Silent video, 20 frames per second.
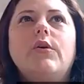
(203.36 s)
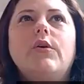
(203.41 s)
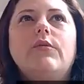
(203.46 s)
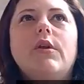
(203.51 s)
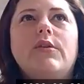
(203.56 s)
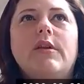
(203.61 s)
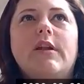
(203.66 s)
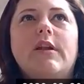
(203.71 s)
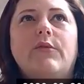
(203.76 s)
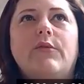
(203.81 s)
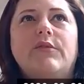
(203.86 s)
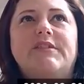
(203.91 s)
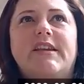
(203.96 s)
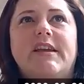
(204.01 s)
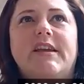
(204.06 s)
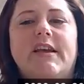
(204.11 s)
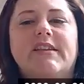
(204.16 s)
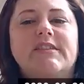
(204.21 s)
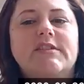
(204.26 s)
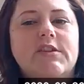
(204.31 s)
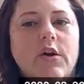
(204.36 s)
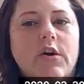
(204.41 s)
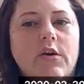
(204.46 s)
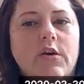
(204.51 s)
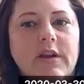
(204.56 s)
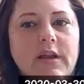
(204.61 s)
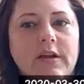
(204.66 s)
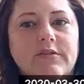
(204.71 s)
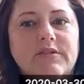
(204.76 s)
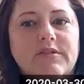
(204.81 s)
don't know that I would say I
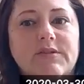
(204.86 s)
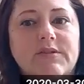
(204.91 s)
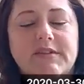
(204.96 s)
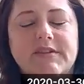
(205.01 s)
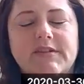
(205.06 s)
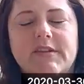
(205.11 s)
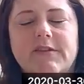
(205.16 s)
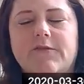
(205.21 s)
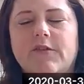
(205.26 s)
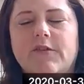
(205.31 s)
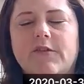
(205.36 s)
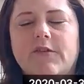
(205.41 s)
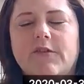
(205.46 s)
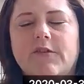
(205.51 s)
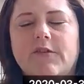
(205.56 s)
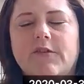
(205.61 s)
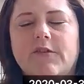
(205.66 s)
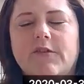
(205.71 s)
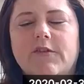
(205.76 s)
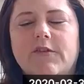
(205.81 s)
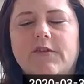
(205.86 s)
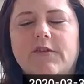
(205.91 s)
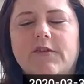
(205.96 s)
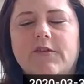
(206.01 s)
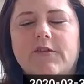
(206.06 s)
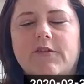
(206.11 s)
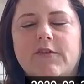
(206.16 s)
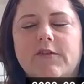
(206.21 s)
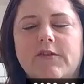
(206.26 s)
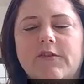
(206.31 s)
sought it out
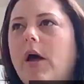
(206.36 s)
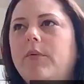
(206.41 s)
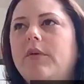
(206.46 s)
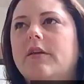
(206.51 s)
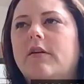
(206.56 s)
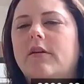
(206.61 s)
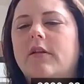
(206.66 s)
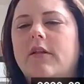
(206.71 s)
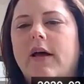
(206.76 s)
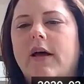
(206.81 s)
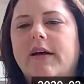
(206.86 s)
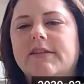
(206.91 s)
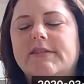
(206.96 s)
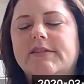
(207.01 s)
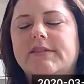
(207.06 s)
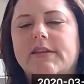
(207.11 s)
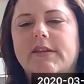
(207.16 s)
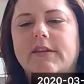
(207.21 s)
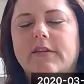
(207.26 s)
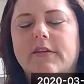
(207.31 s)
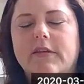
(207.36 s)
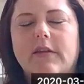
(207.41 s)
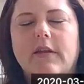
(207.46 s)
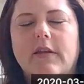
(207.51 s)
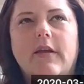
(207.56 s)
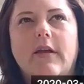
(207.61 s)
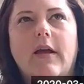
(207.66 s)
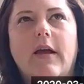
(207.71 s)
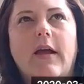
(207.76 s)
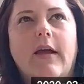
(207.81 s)
specifically, but probably the class
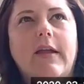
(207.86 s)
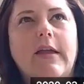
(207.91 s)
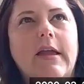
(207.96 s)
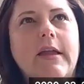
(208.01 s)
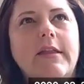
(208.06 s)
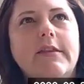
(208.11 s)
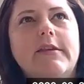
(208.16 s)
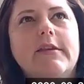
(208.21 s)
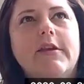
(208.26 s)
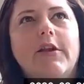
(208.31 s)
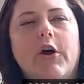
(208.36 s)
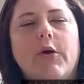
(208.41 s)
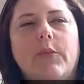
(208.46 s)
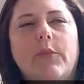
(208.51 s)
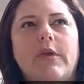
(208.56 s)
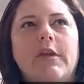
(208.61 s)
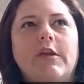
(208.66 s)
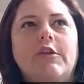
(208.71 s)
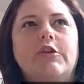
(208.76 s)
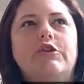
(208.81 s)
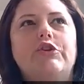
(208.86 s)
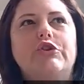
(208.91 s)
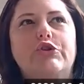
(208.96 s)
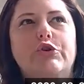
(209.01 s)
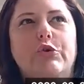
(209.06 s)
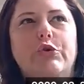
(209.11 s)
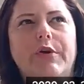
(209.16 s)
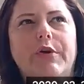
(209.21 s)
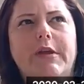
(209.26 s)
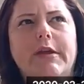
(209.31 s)
that I ended up
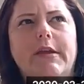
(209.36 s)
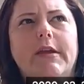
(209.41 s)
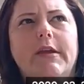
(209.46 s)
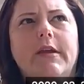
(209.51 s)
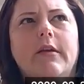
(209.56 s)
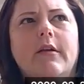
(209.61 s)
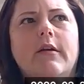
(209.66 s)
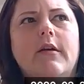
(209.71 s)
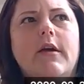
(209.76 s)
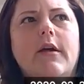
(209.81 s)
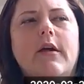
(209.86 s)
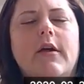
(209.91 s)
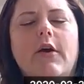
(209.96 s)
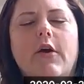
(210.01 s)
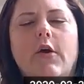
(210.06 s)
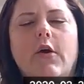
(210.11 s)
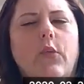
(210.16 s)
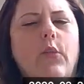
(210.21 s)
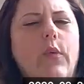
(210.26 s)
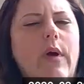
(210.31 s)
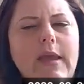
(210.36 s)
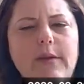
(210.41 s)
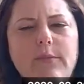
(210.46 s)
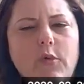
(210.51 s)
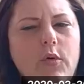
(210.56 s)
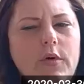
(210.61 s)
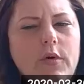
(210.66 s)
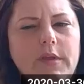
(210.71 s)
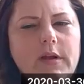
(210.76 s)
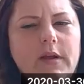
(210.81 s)
enjoying
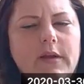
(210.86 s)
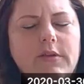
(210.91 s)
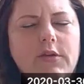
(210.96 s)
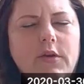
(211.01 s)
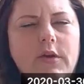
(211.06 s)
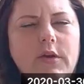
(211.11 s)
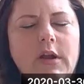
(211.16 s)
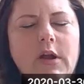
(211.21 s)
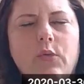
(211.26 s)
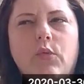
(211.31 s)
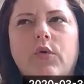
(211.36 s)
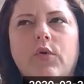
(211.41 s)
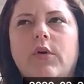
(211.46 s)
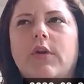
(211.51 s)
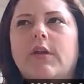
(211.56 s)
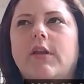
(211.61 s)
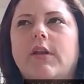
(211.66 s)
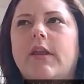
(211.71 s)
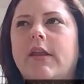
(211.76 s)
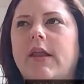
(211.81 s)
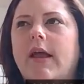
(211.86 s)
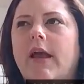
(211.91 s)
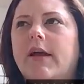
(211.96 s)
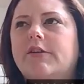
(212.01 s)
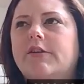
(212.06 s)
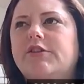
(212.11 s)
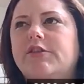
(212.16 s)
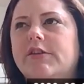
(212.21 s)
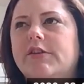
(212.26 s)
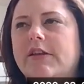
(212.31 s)
way more than I thought I would,
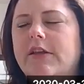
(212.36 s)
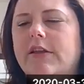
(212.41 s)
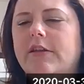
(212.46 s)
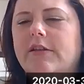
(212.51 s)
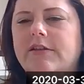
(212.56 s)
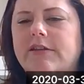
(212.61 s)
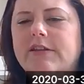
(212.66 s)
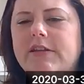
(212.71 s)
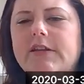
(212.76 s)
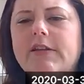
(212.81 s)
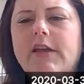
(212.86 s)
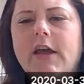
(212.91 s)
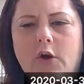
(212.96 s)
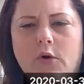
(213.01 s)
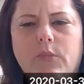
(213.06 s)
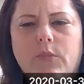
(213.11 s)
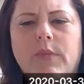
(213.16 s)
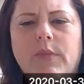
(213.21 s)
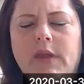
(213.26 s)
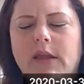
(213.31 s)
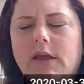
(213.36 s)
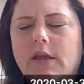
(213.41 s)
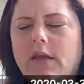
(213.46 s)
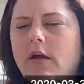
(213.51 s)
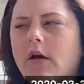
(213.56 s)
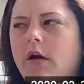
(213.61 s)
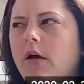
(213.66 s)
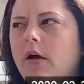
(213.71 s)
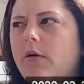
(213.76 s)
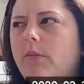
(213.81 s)
and actually did help
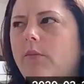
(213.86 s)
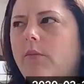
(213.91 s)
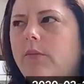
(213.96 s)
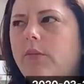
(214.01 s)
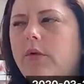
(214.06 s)
me